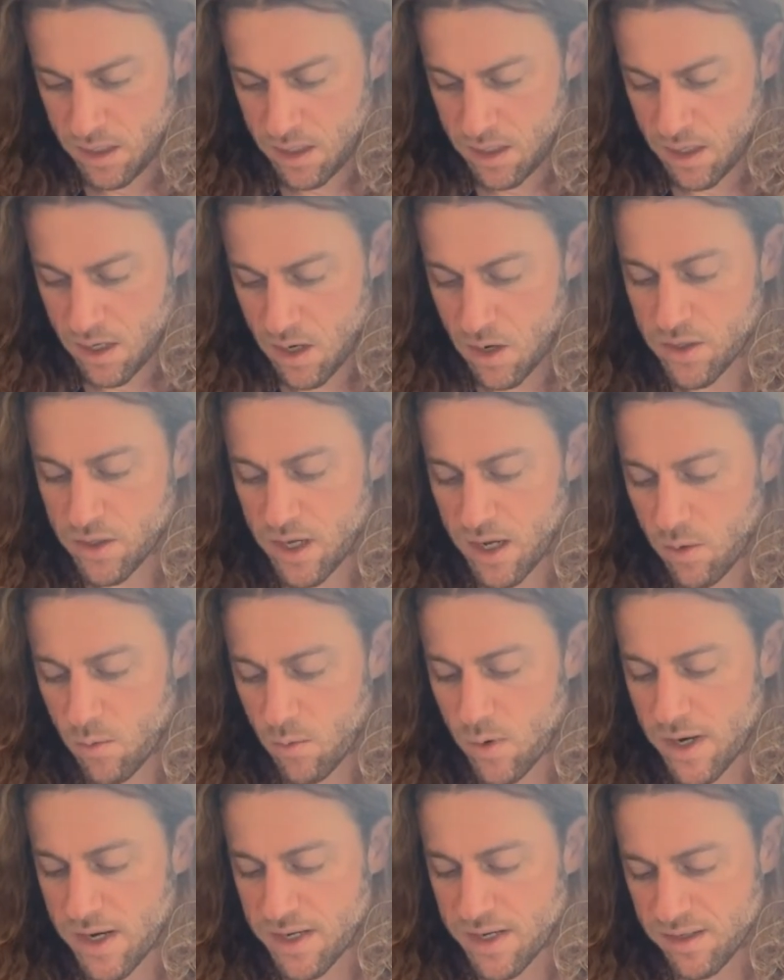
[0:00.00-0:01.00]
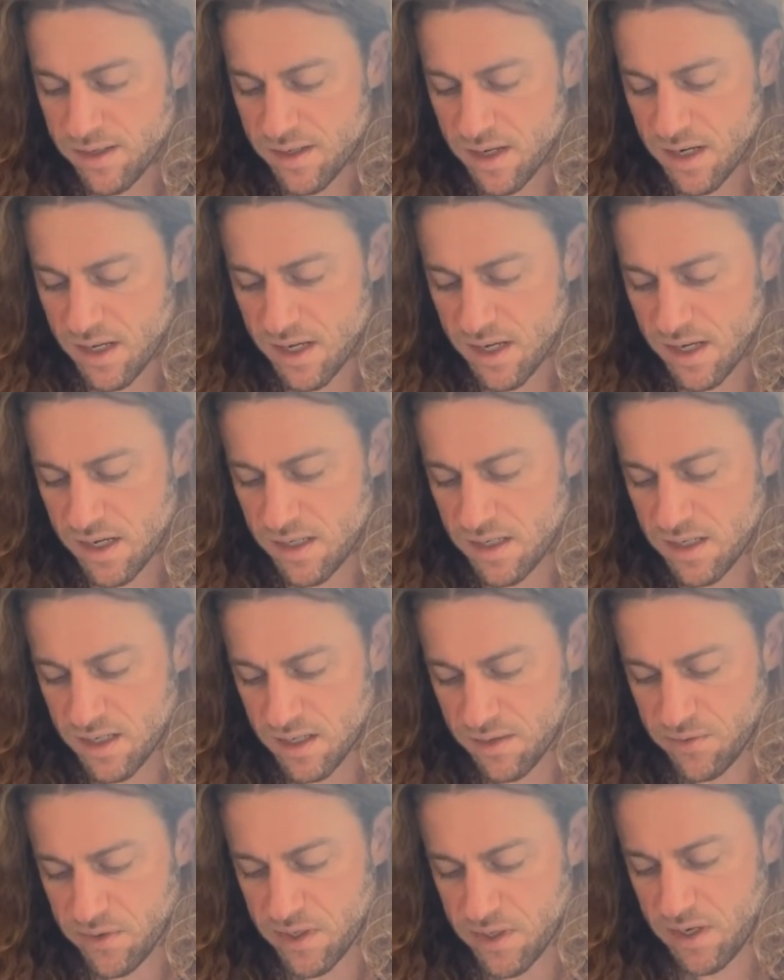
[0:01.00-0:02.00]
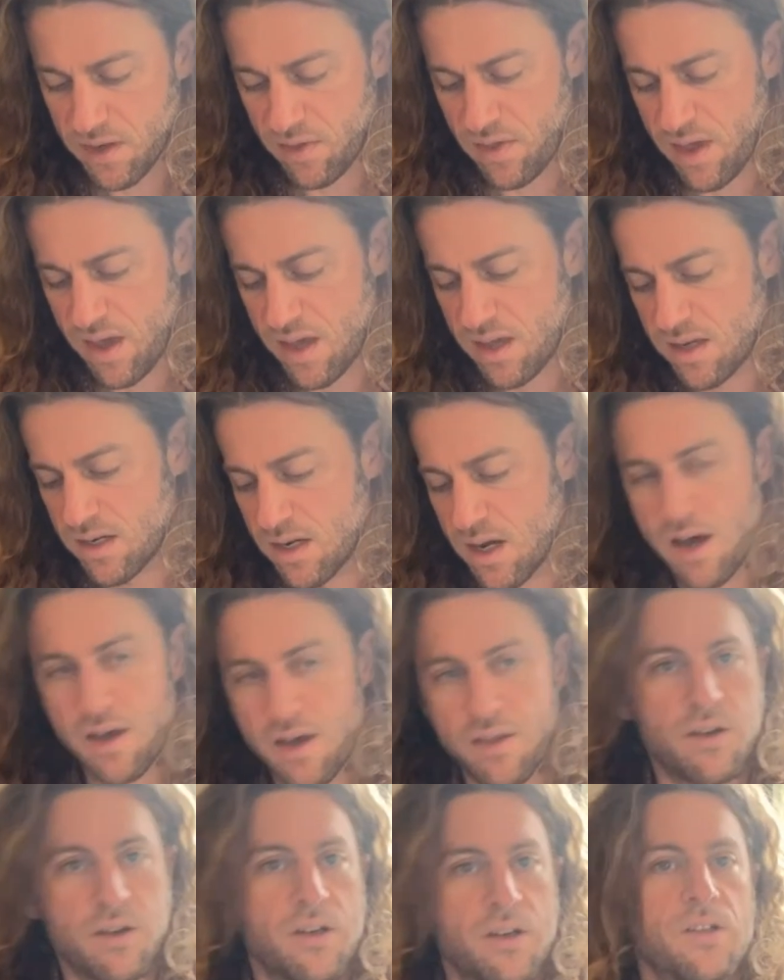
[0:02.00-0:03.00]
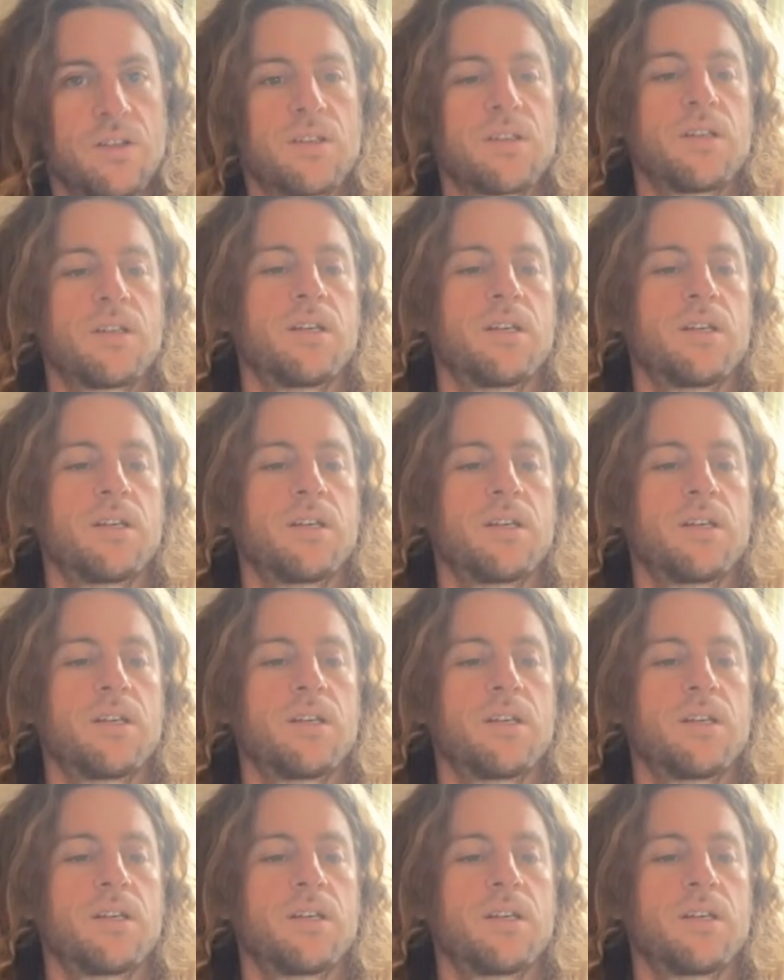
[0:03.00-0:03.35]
Okay, why is today different than others?